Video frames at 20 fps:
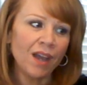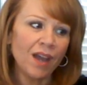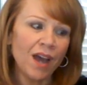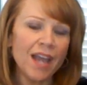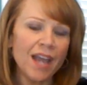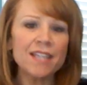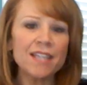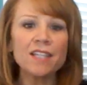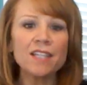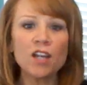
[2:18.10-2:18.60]

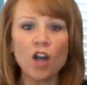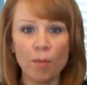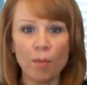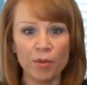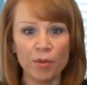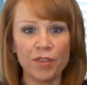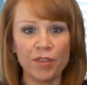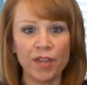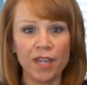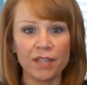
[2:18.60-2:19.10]
I guess a
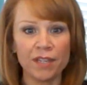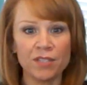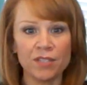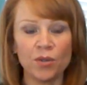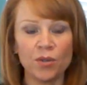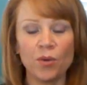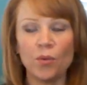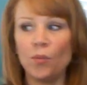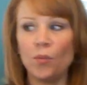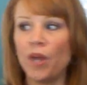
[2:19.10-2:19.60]
couple things
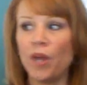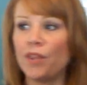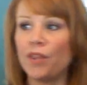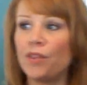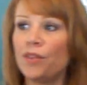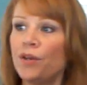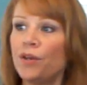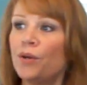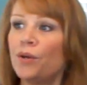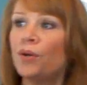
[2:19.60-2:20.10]

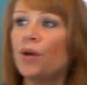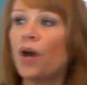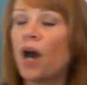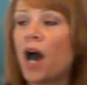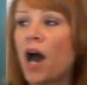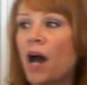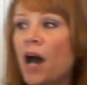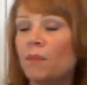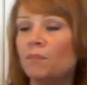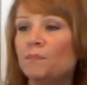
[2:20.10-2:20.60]
with,
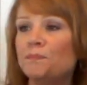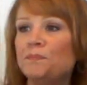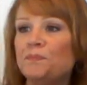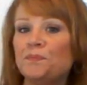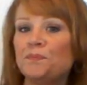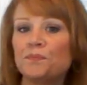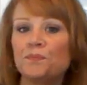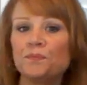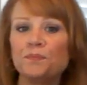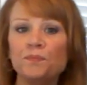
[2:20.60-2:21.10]
and
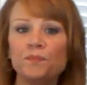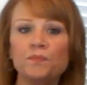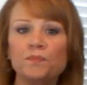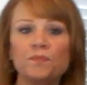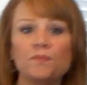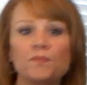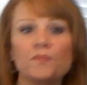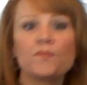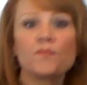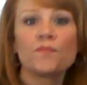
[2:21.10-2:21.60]

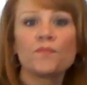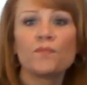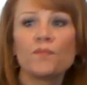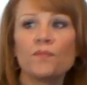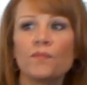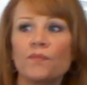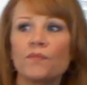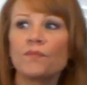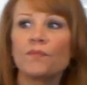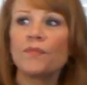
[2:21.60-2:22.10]

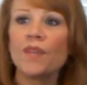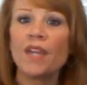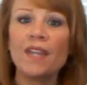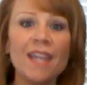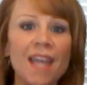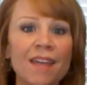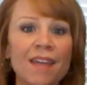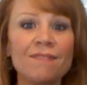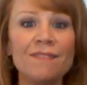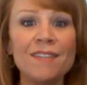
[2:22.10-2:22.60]

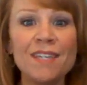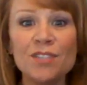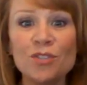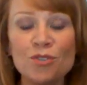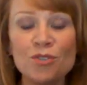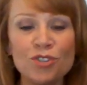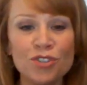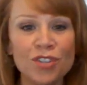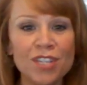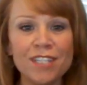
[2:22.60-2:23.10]
again,
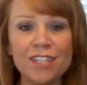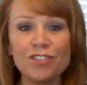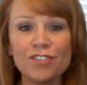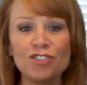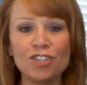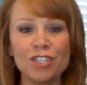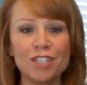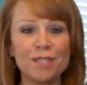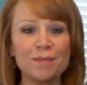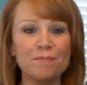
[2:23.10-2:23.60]
this is
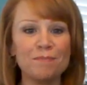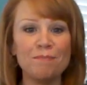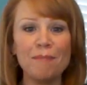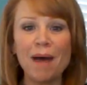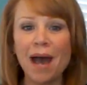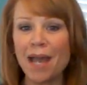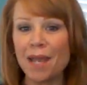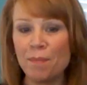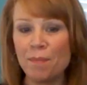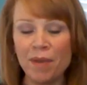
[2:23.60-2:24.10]
just
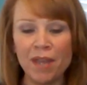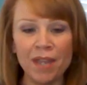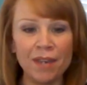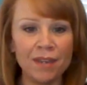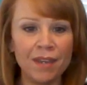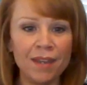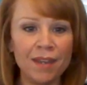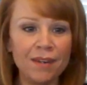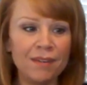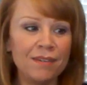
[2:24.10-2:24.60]
my
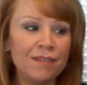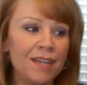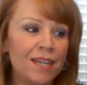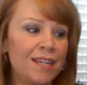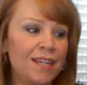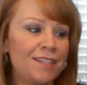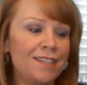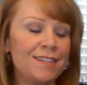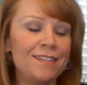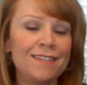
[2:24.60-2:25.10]
opinion.
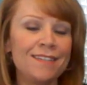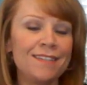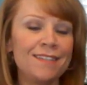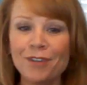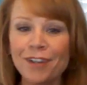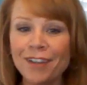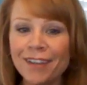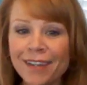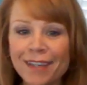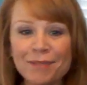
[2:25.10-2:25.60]
It
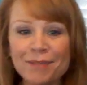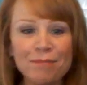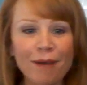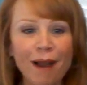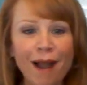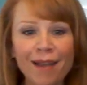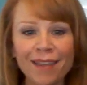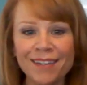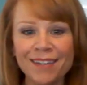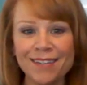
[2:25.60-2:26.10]
really
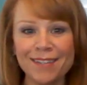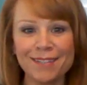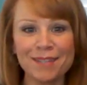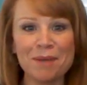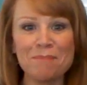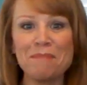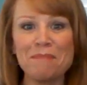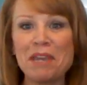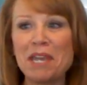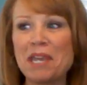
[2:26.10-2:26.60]
probably
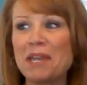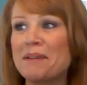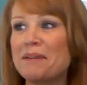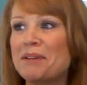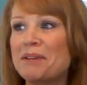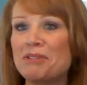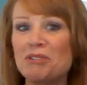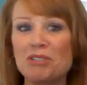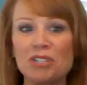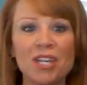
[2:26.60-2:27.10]
doesn't
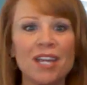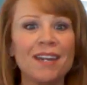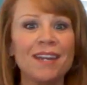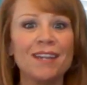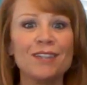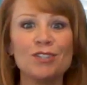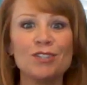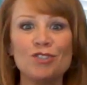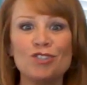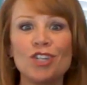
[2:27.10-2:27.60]
mean shit.
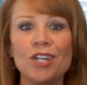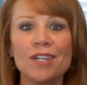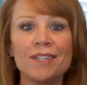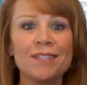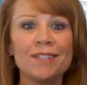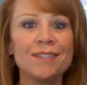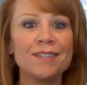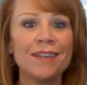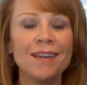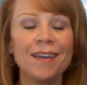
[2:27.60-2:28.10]
It's
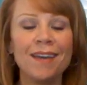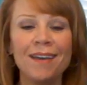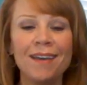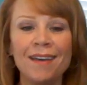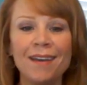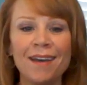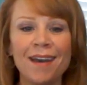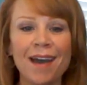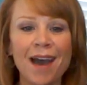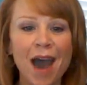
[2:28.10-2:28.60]
just
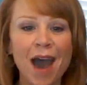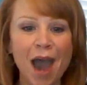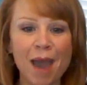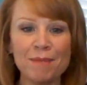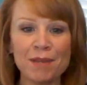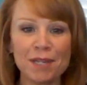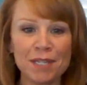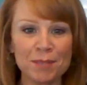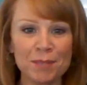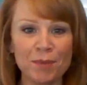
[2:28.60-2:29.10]
I'm
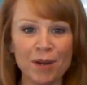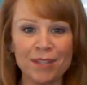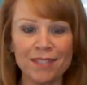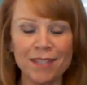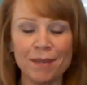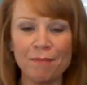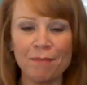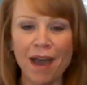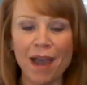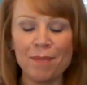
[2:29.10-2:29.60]

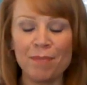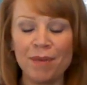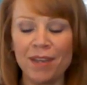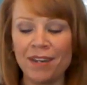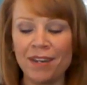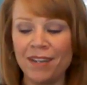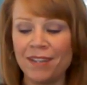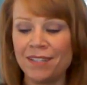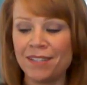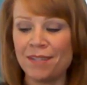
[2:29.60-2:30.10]
expressing my
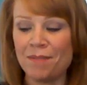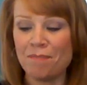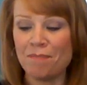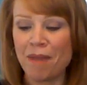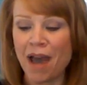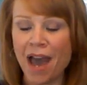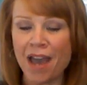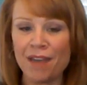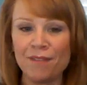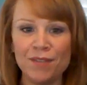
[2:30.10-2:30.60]
opinions and
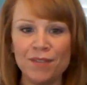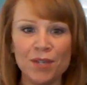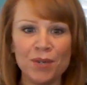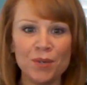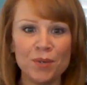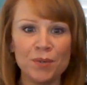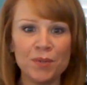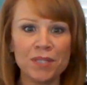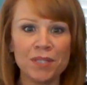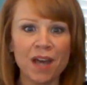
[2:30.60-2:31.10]
my
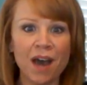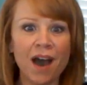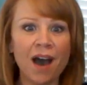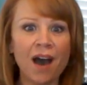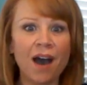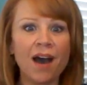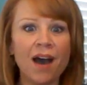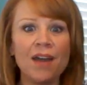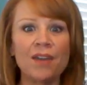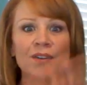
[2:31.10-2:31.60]
views
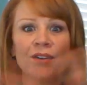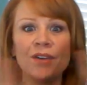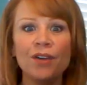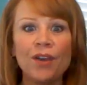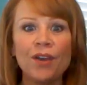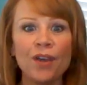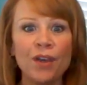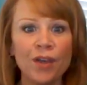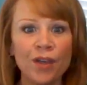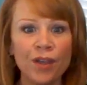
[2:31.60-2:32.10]
on
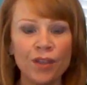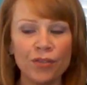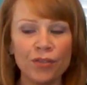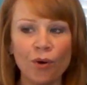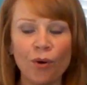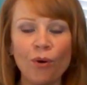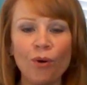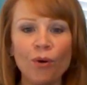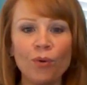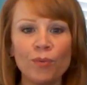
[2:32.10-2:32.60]
the
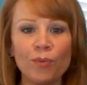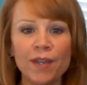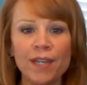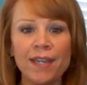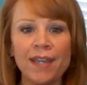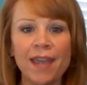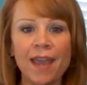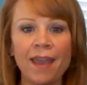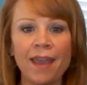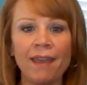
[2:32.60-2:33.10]
whole
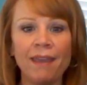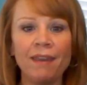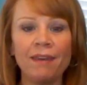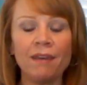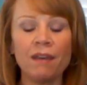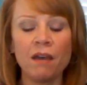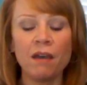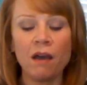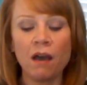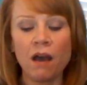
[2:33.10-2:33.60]

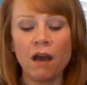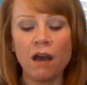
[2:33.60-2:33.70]
regain